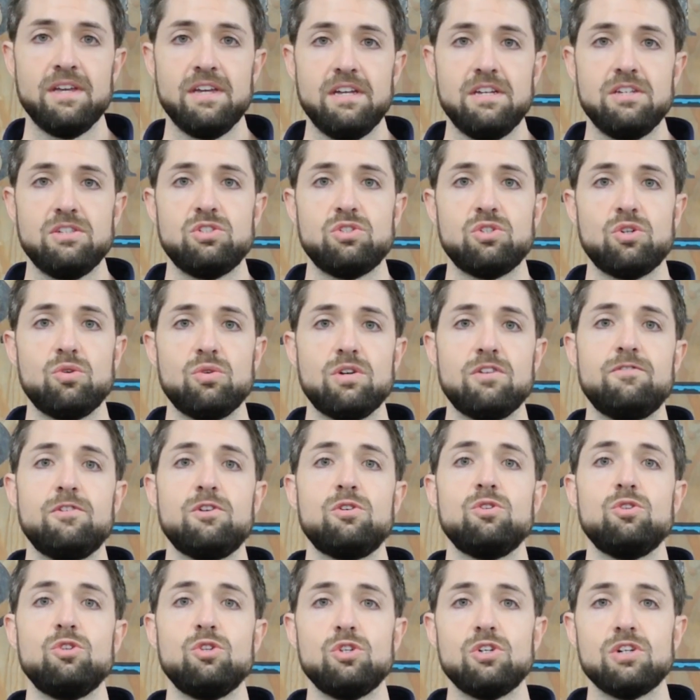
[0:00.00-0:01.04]
So if
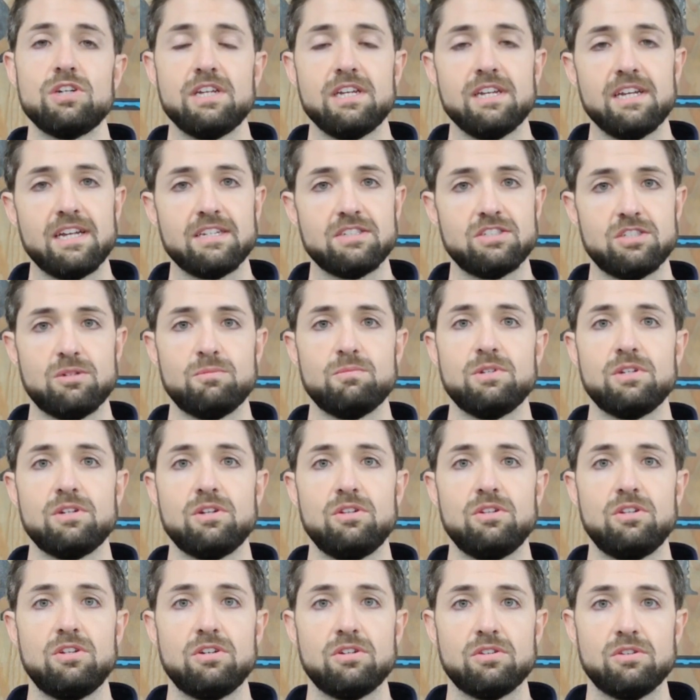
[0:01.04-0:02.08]
you're looking at something
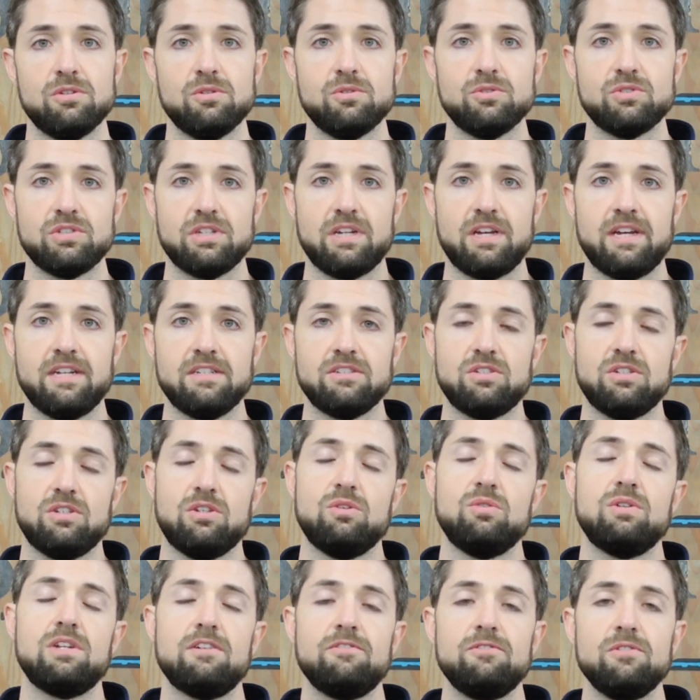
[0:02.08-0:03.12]
along those lines, you
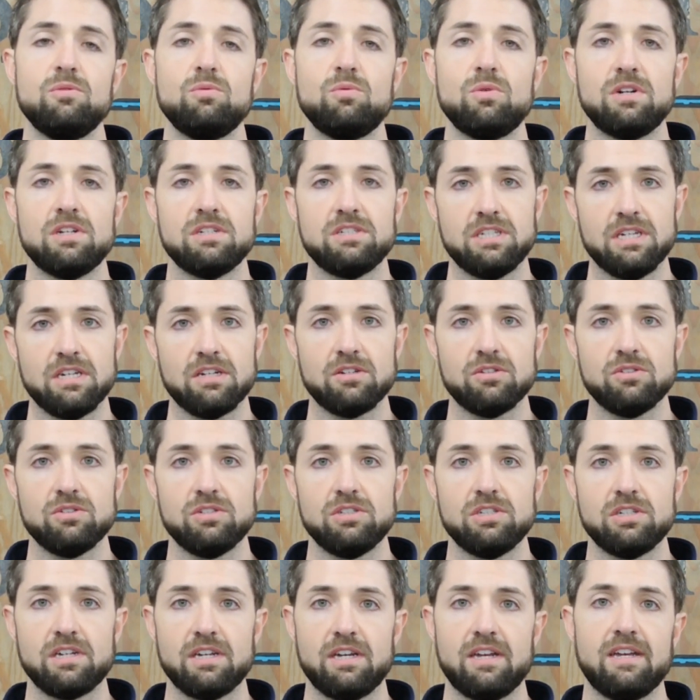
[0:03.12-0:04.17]
definitely want to take a
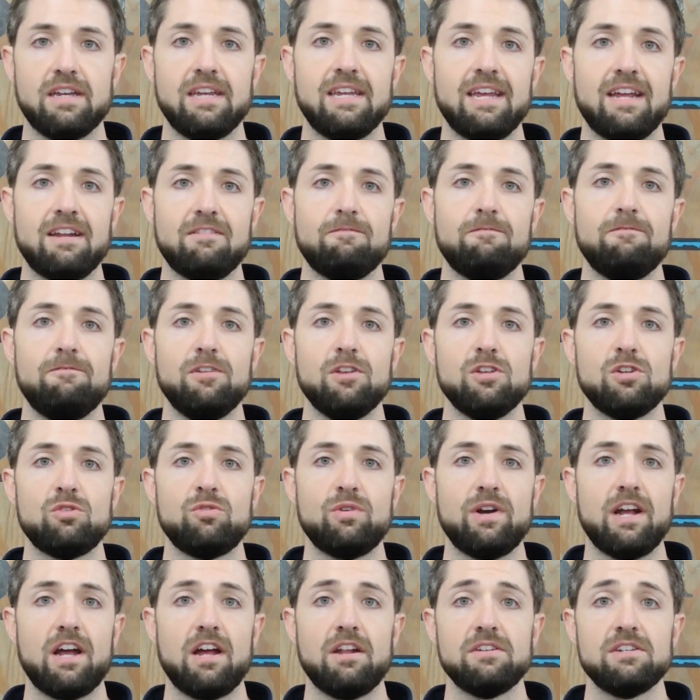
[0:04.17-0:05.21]
look. Again, feel
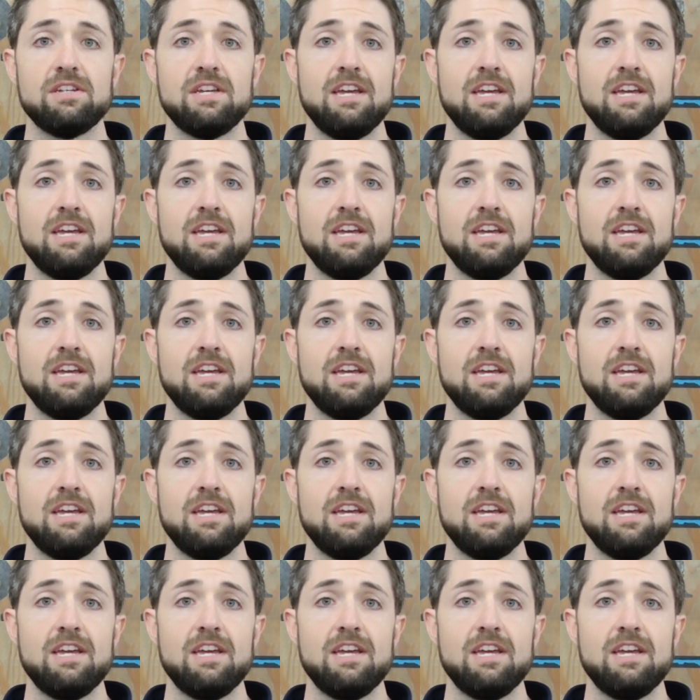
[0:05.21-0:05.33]
around.